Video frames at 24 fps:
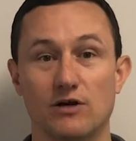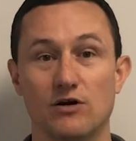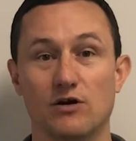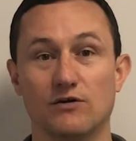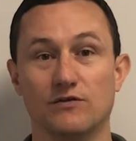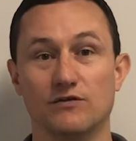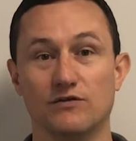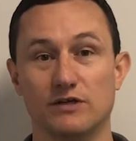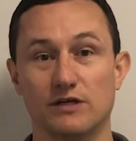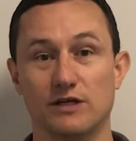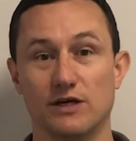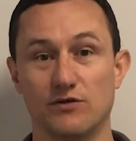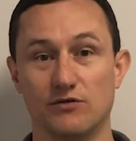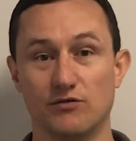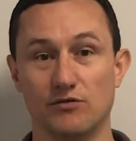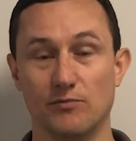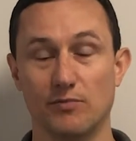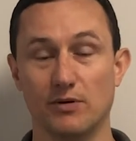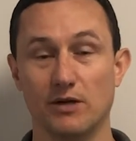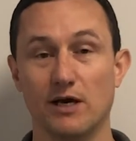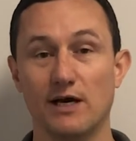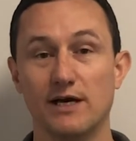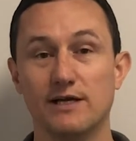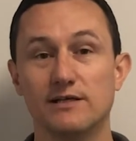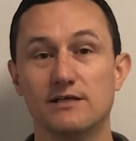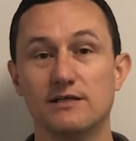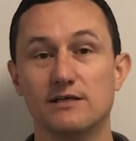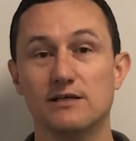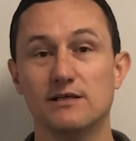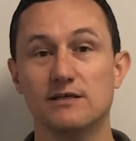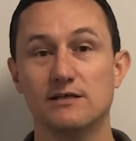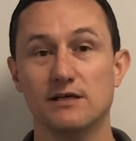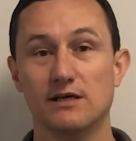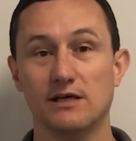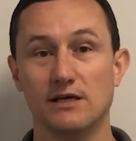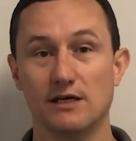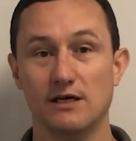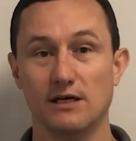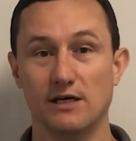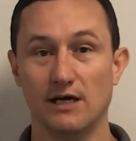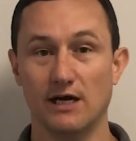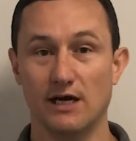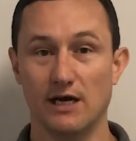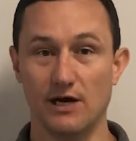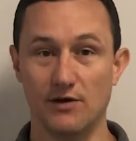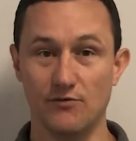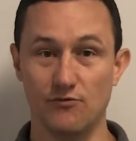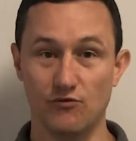cons and other appliances
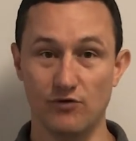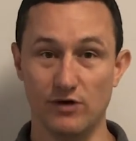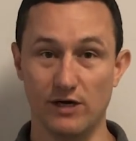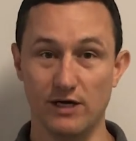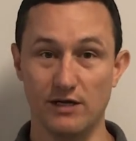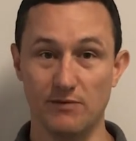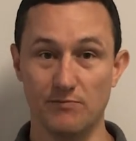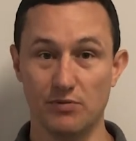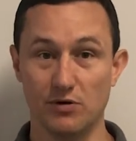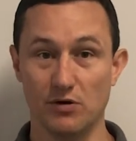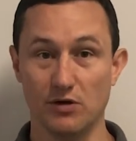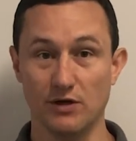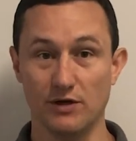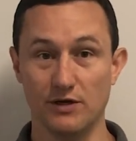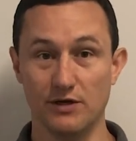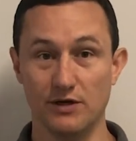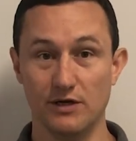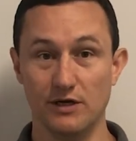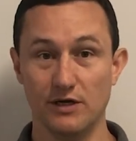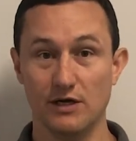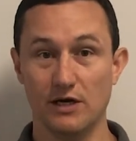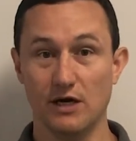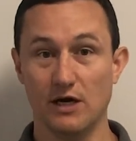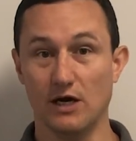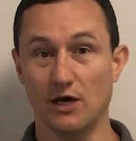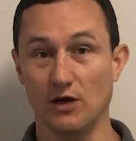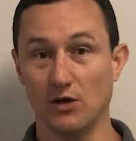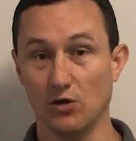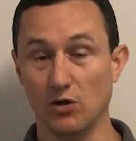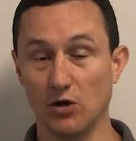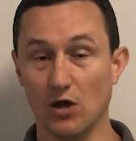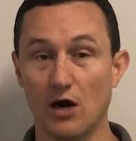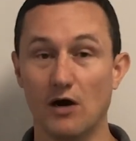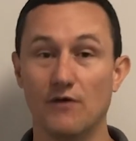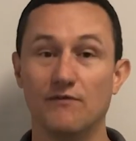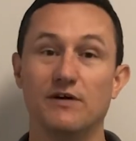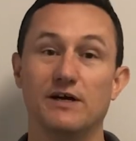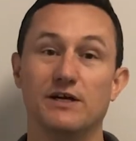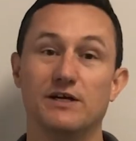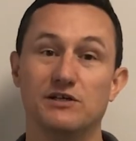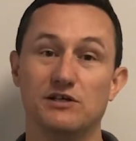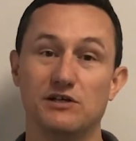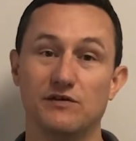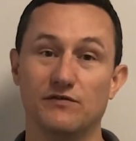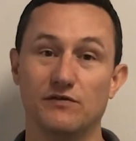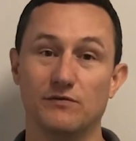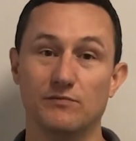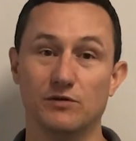and really pulling a lot of
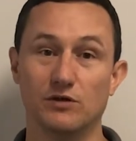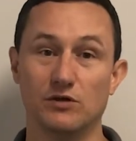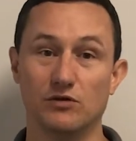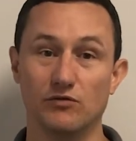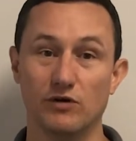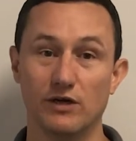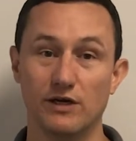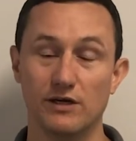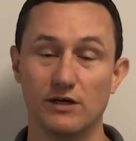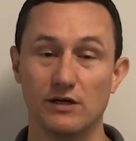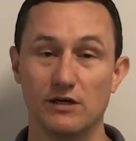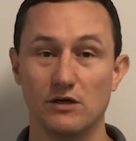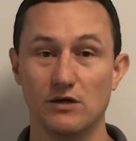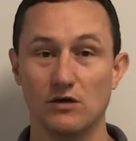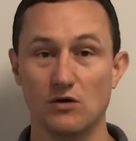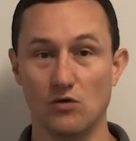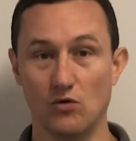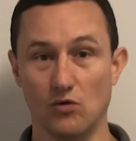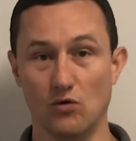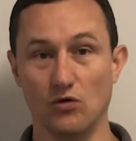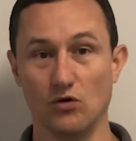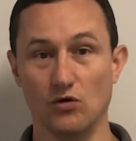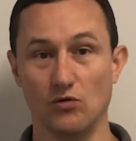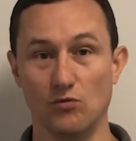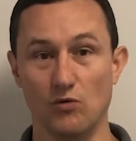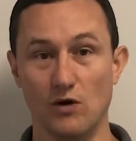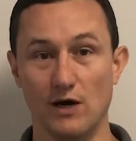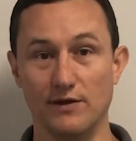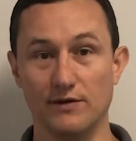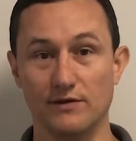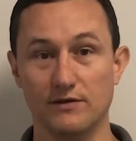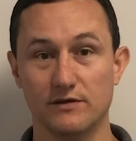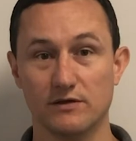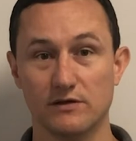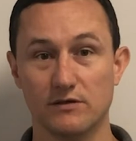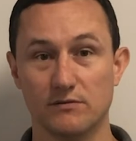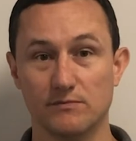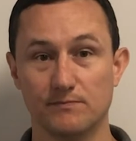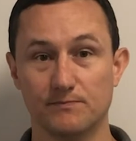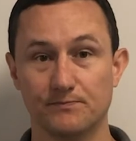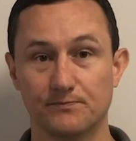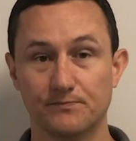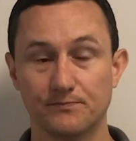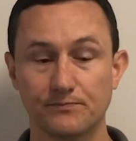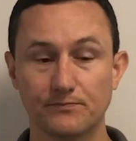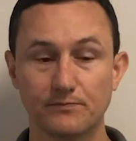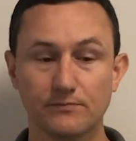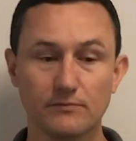energy from the grid all at once.
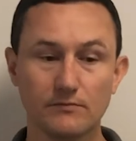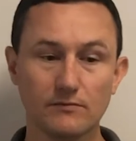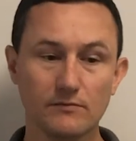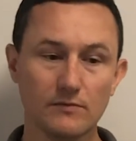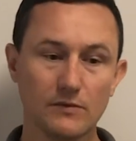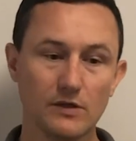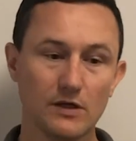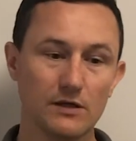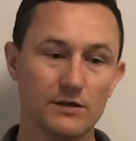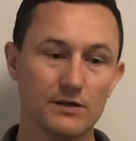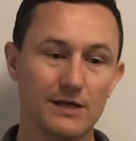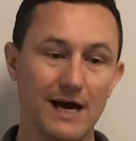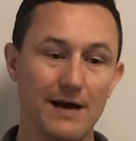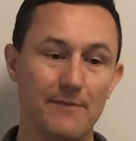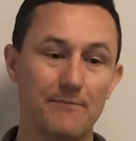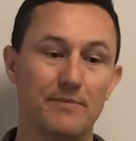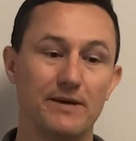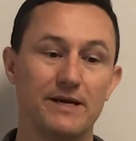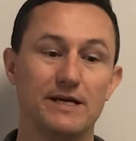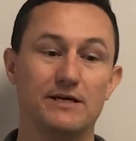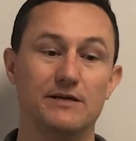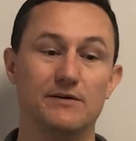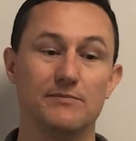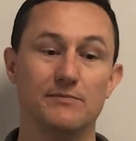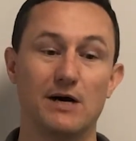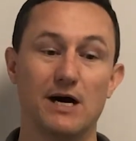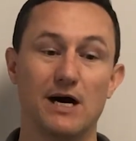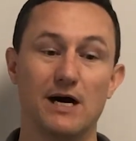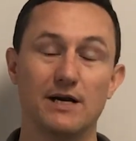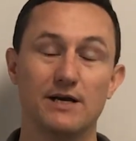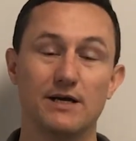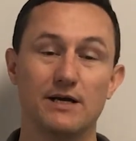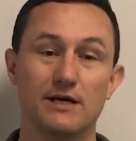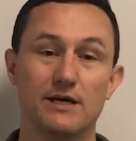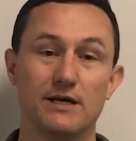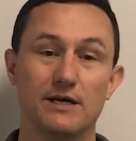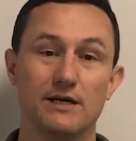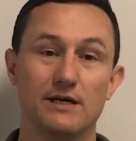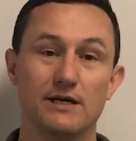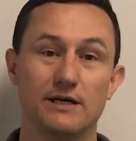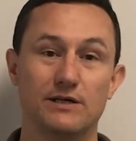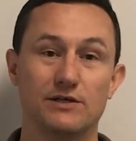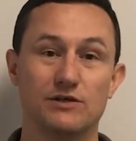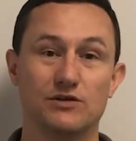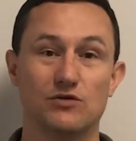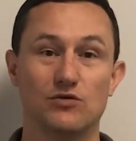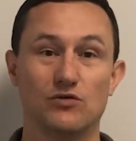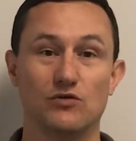That peak demand
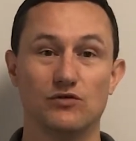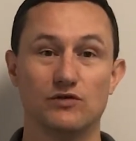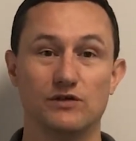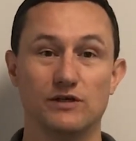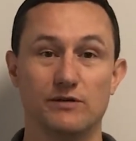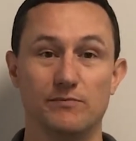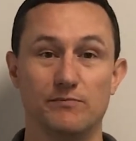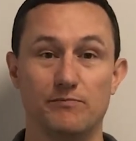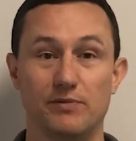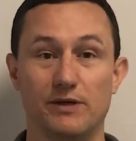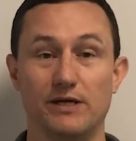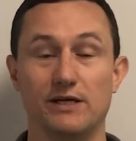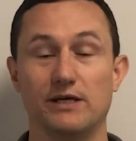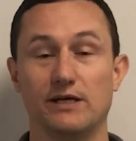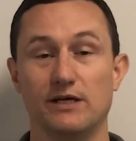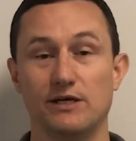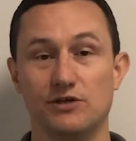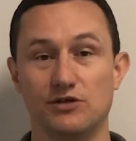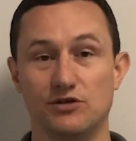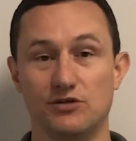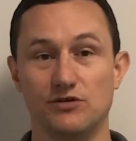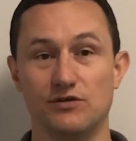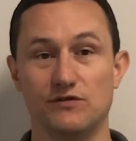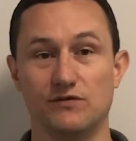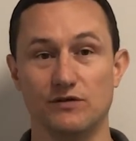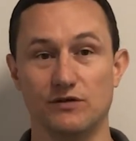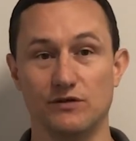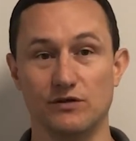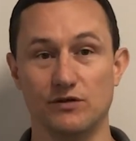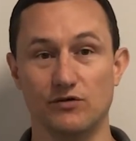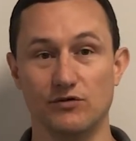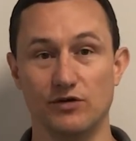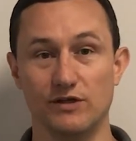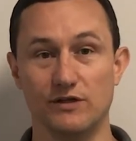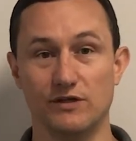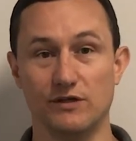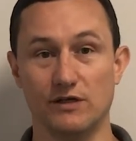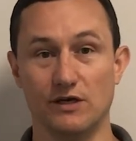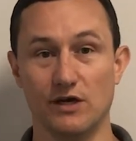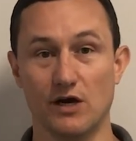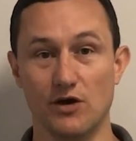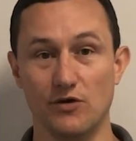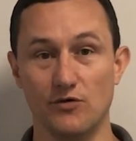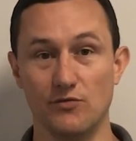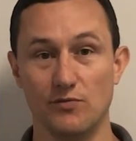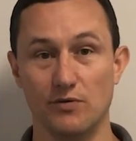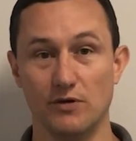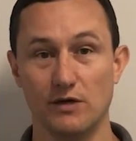is causing big issues for the grid to
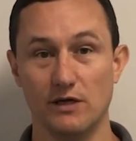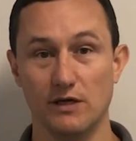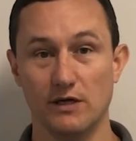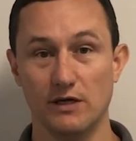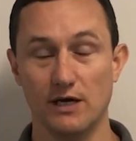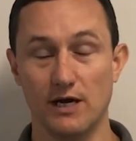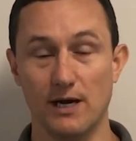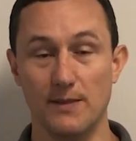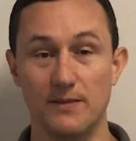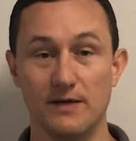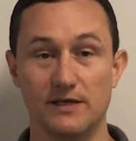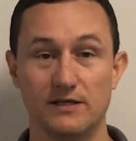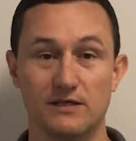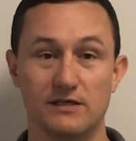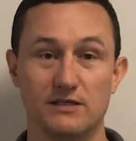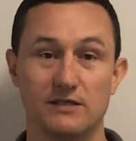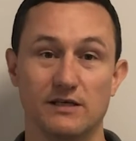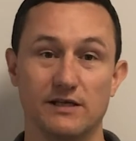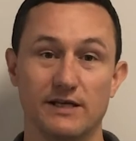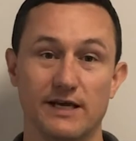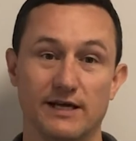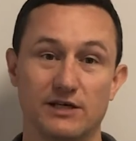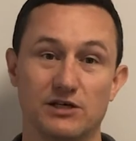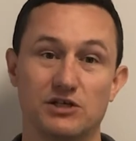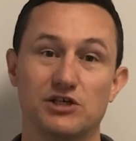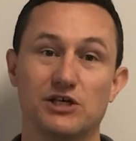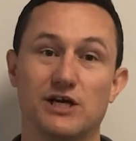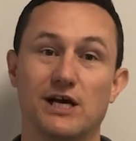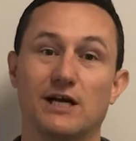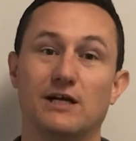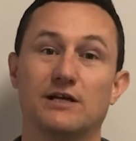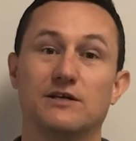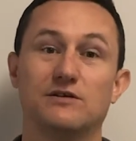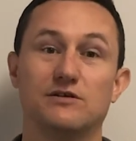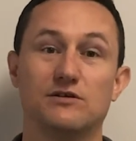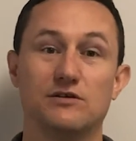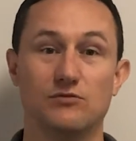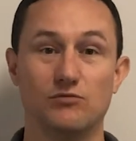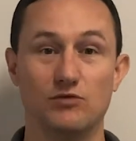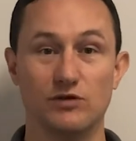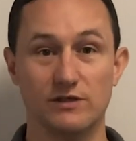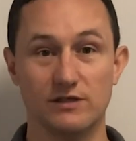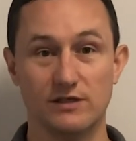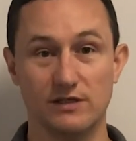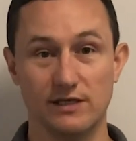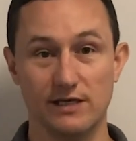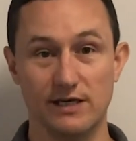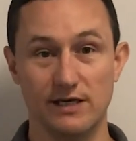cope. And this is the next challenge that we're
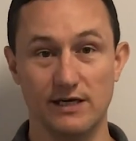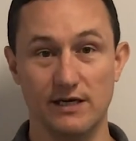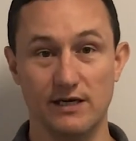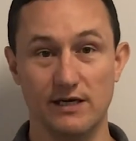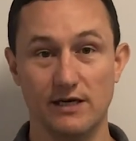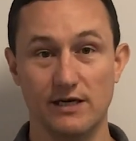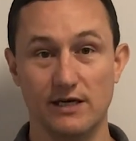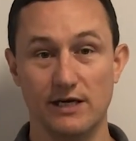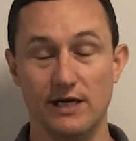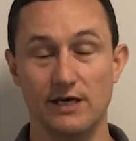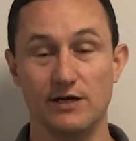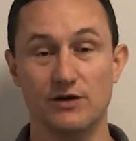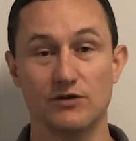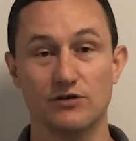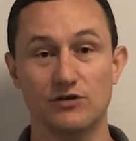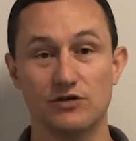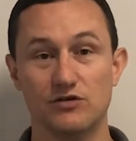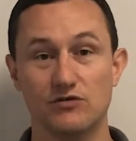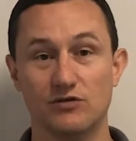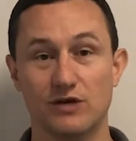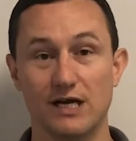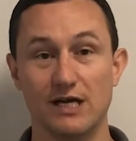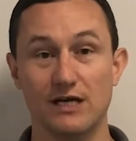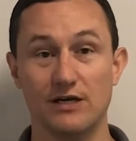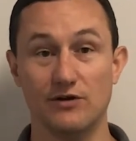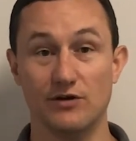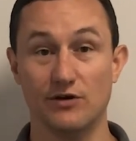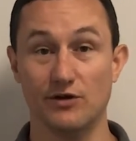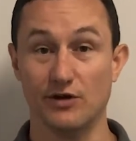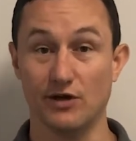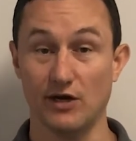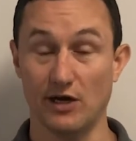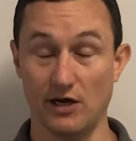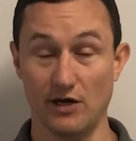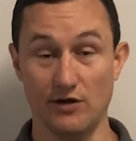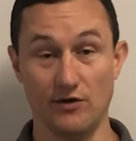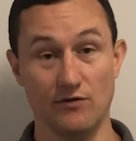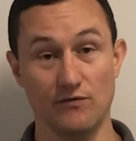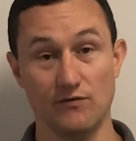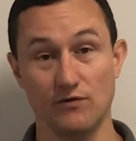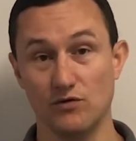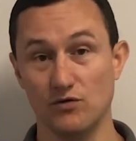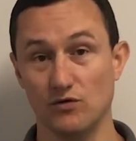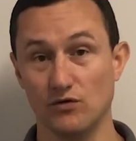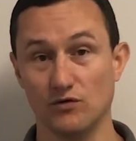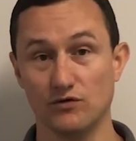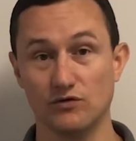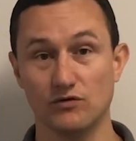seeing in Australia and of
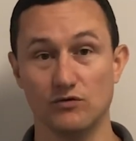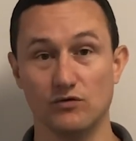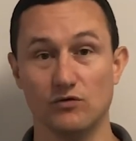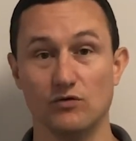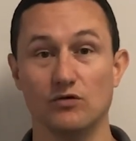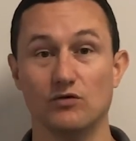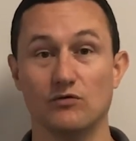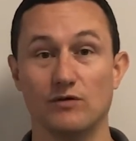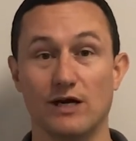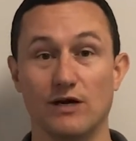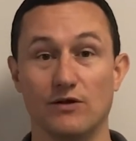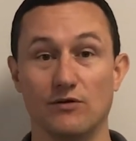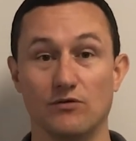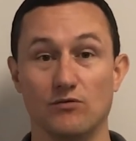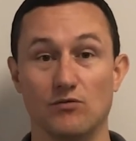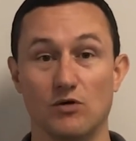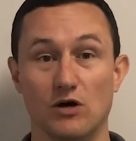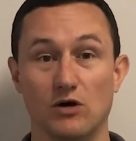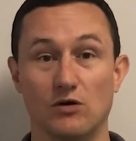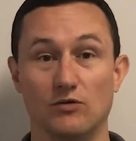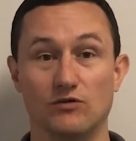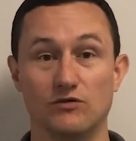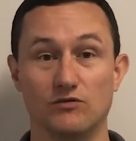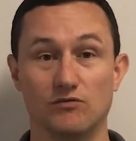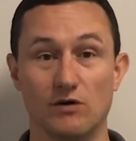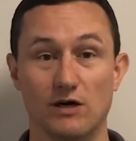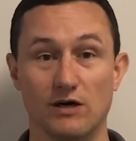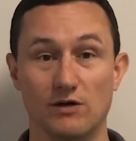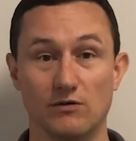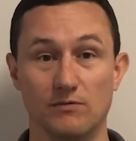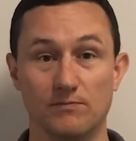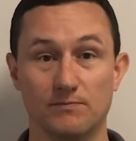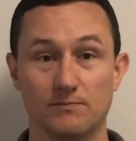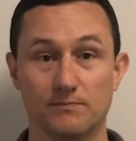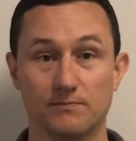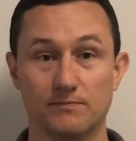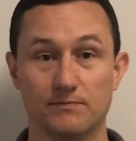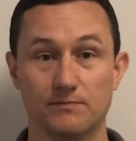course all around the world as well.